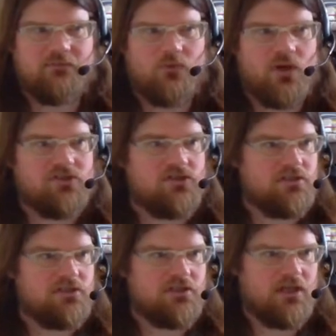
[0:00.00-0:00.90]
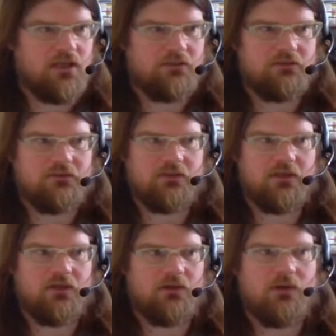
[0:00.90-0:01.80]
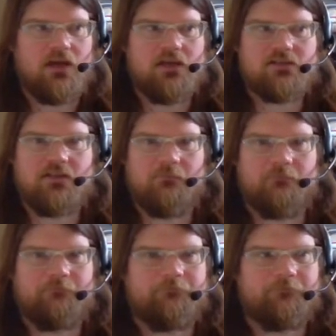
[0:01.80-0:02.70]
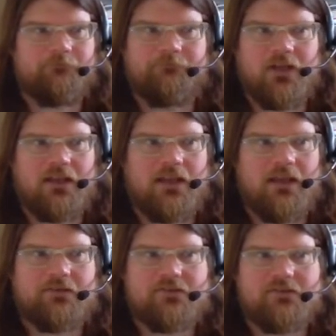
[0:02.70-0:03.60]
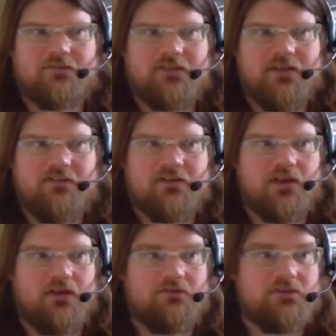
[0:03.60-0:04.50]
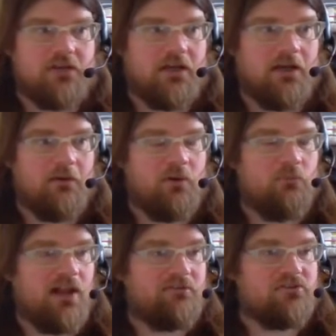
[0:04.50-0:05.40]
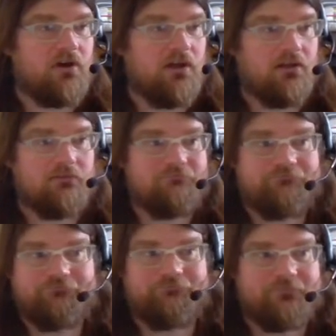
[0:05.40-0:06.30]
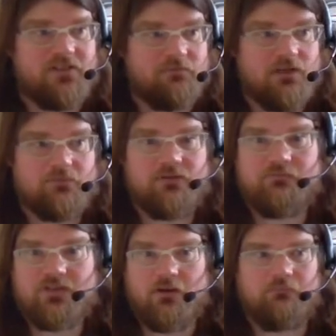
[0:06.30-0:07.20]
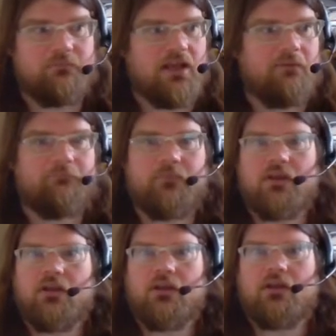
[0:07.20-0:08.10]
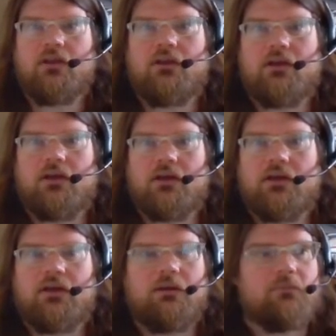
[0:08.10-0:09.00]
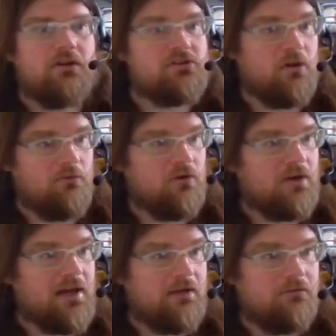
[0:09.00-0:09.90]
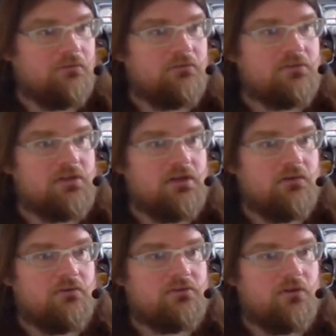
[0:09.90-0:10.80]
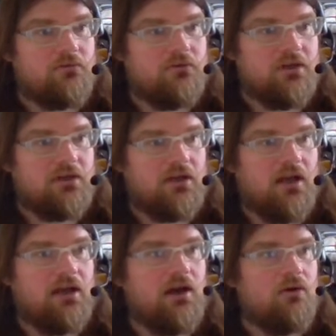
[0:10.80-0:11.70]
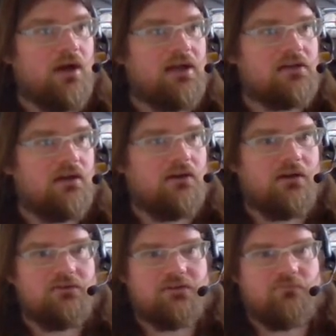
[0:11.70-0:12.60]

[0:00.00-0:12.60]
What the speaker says: questions, then ask them, I guess. See how this goes. And we'll have a trial sometime soon. So yeah, I'm going to stop recording now. So stop recording. I'll just